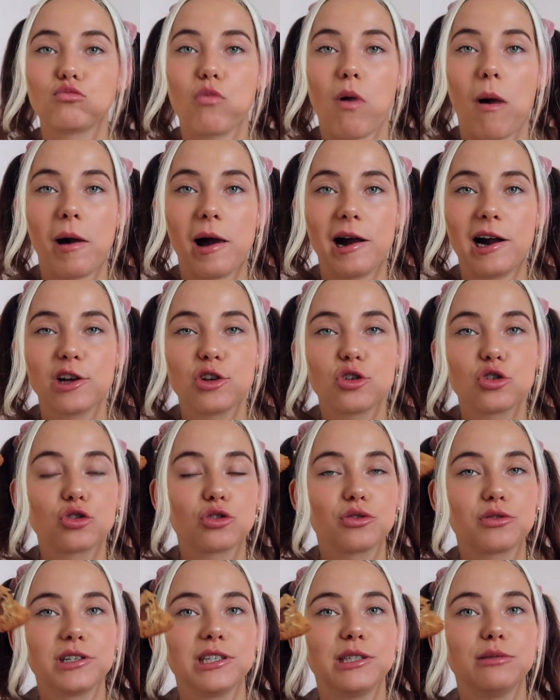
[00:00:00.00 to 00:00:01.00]
uh, ice
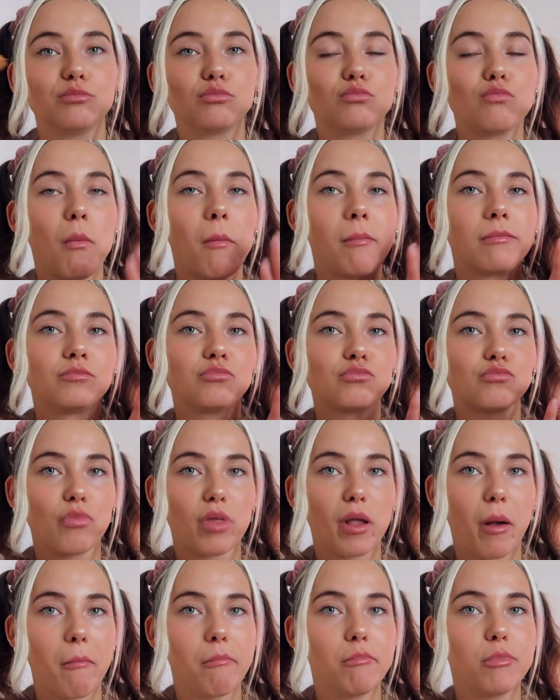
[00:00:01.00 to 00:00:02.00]
cream,
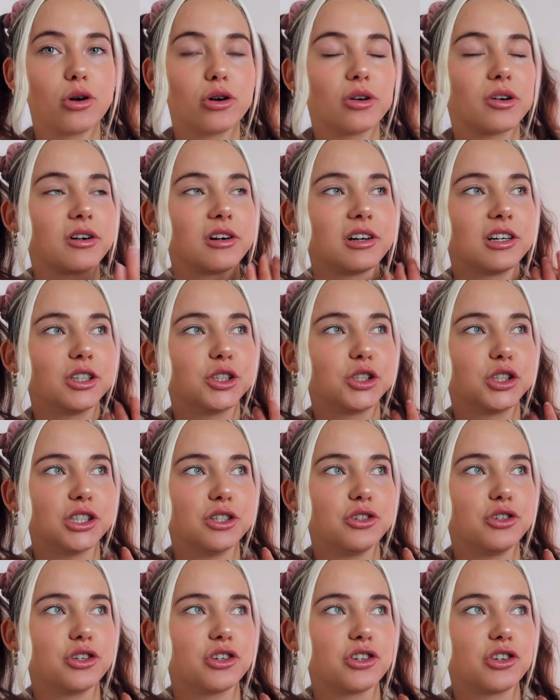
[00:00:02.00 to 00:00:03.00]
and burgers,
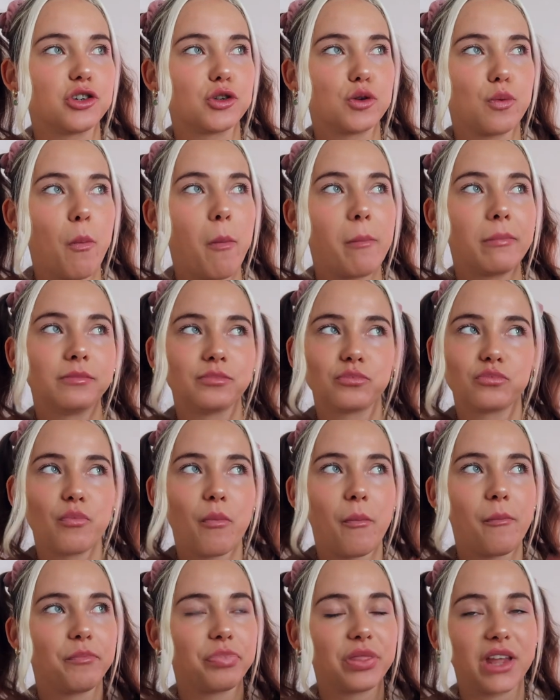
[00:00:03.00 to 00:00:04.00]
and just
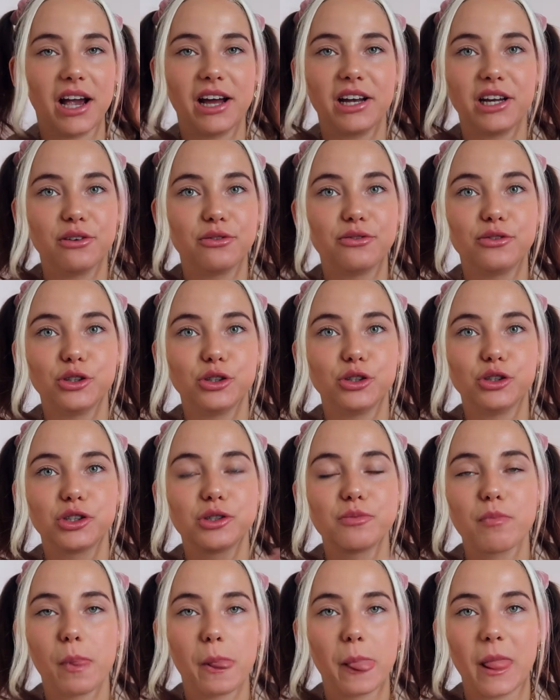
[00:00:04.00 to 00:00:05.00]
any food
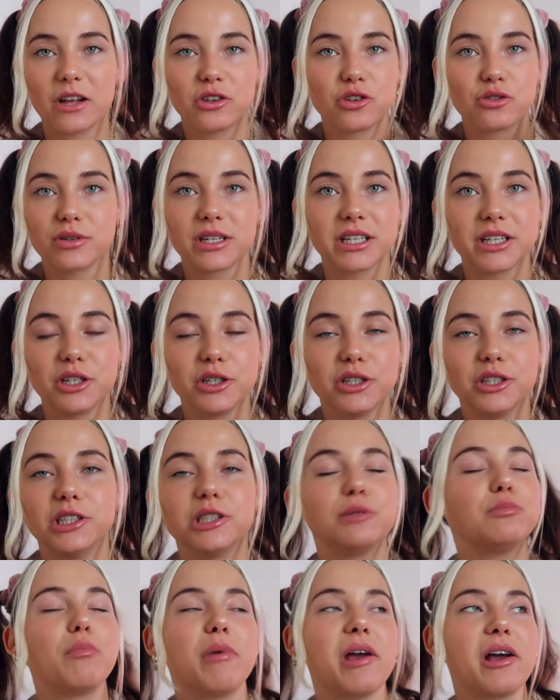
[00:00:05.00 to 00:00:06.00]
that's really
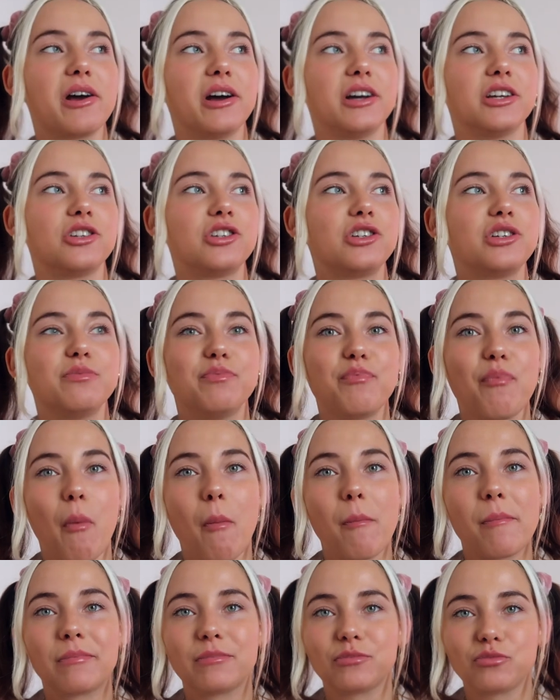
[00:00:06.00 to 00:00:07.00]
good, because
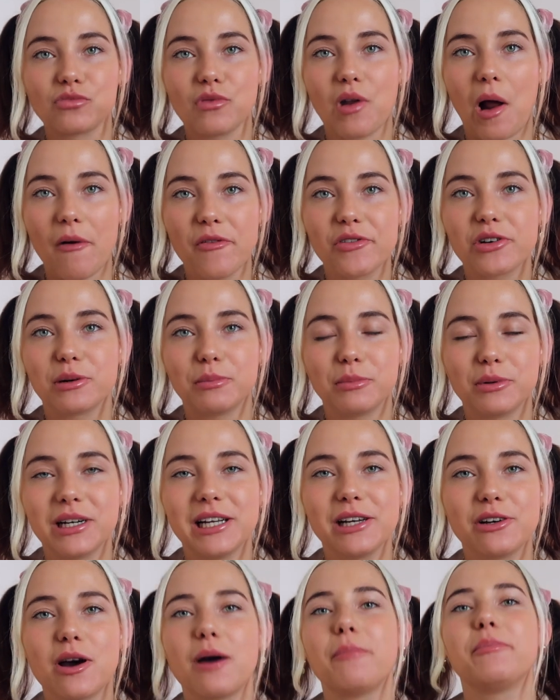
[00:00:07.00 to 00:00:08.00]
after
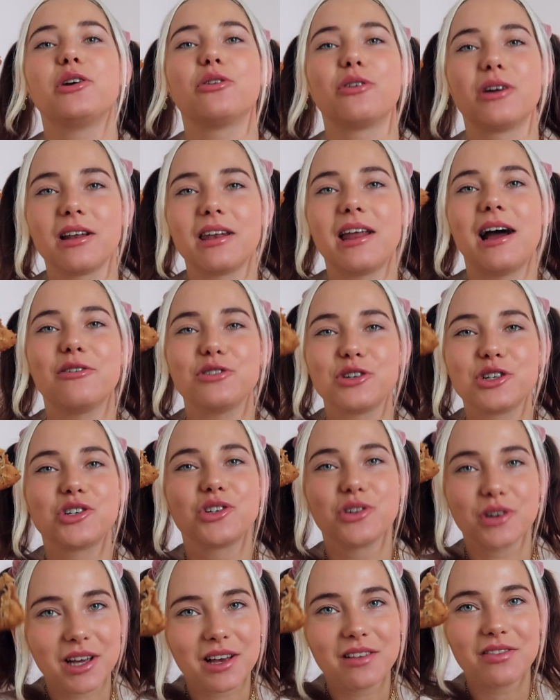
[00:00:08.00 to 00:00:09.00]
breakup, you're allowed
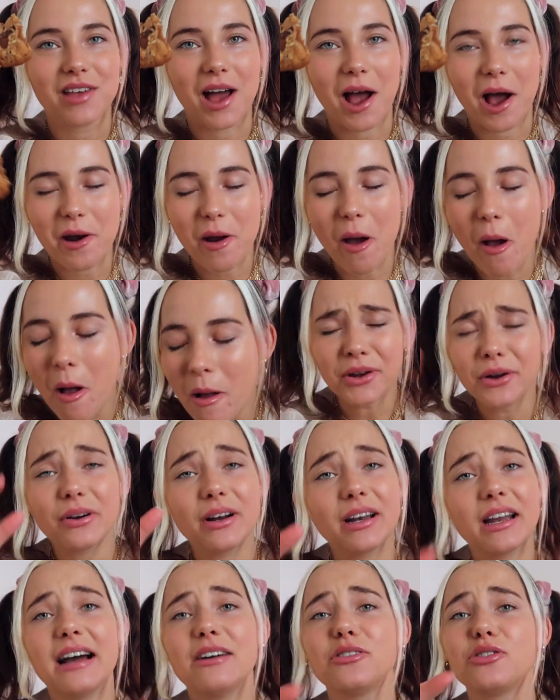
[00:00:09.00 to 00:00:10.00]
to eat that. You're
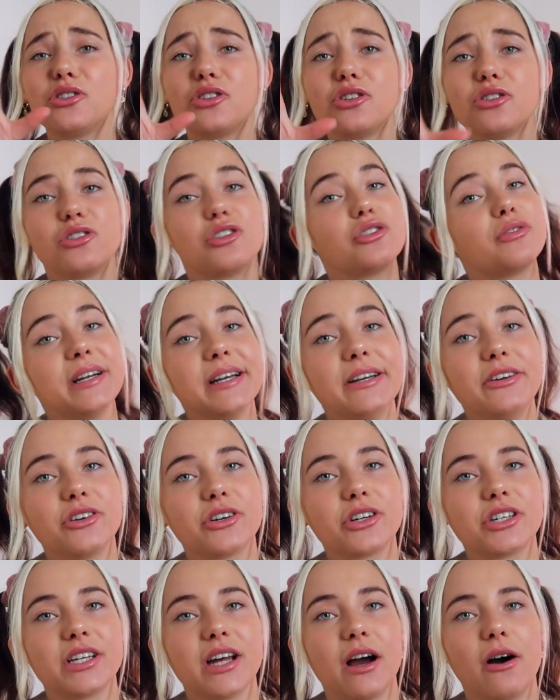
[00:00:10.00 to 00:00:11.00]
allowed to treat
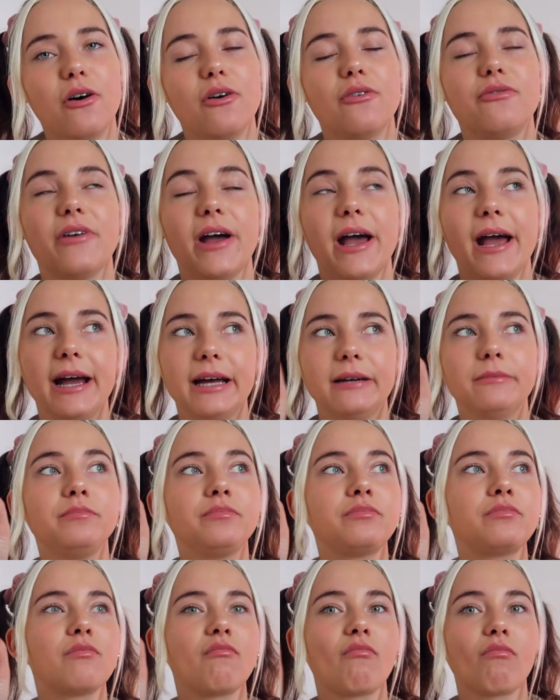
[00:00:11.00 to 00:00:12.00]
yourself. And